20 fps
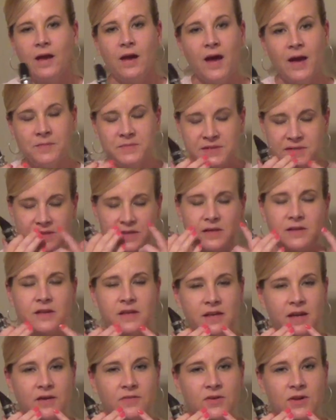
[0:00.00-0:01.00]
I'm
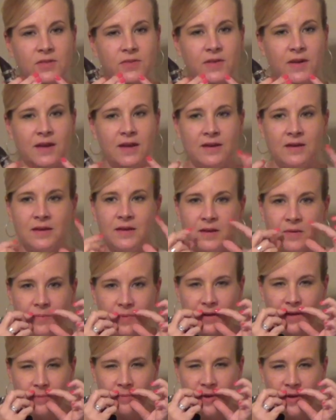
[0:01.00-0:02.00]
sealing everything,
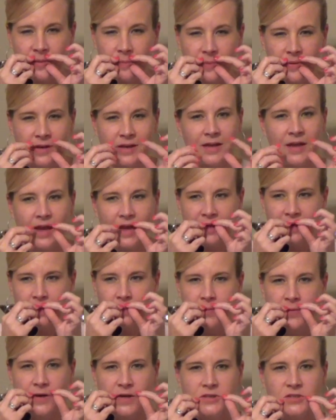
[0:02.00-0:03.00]
but I'm not putting any
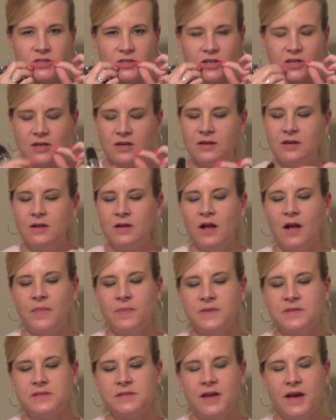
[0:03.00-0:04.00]
pressure on
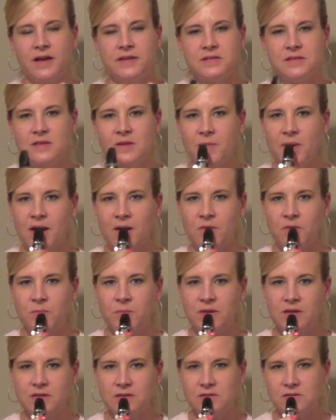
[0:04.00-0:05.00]
the sides of the
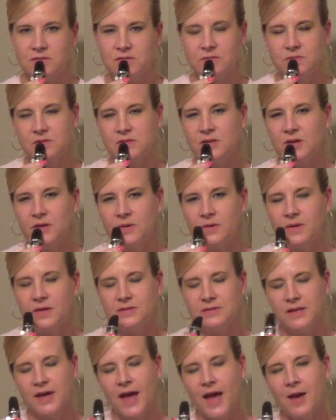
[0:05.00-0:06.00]
mouthpiece. So
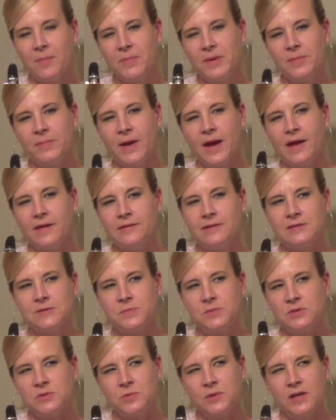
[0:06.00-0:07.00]
it's a happy balance
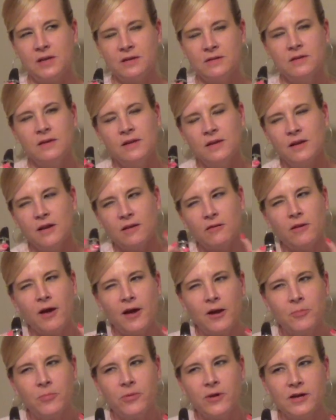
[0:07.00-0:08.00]
between a
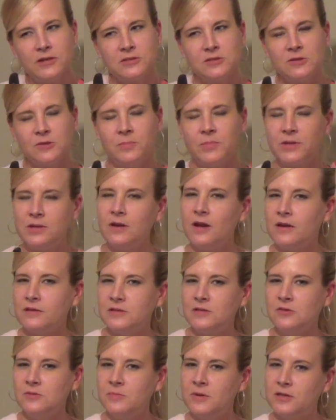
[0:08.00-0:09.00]
lot of pressure, but not
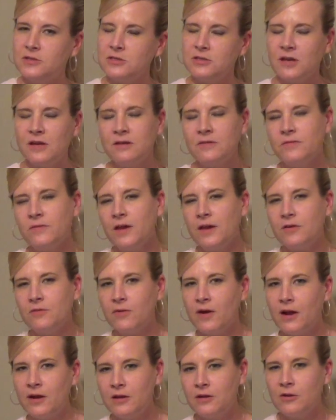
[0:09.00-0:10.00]
too much. Kind of like
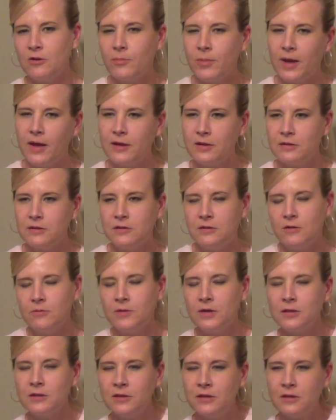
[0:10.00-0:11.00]
riding your bike. You don't
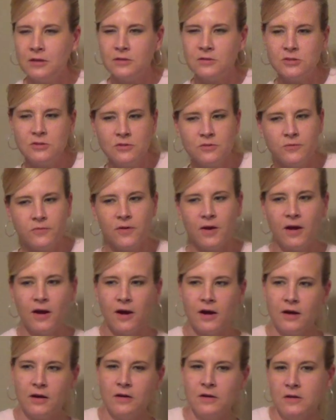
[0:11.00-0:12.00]
want to lean too
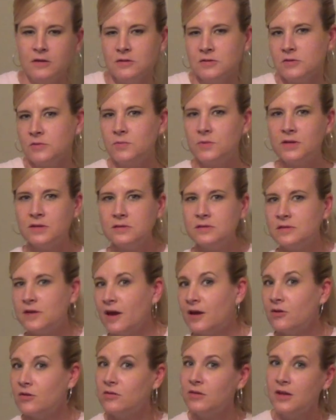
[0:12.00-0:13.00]
far to one
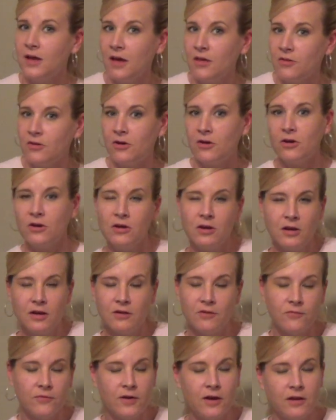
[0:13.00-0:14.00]
side or the other, or you're going
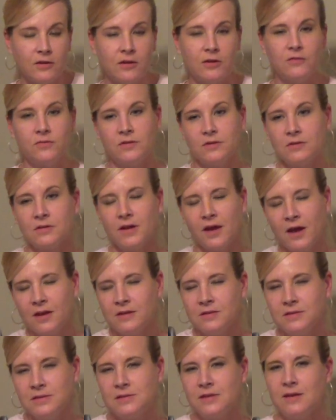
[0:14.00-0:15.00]
to fall over. Kind
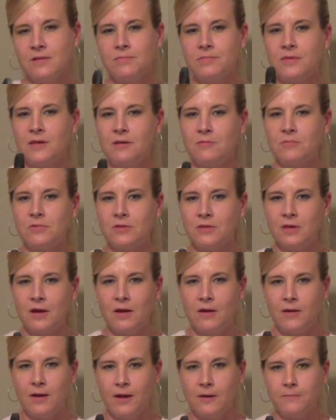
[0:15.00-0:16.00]
of the same thing with
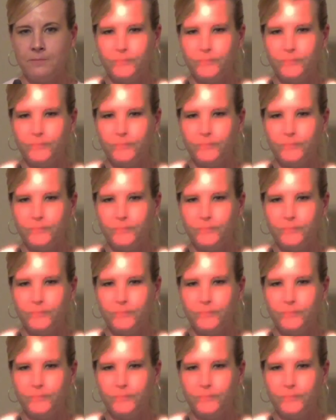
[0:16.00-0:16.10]
clarinet.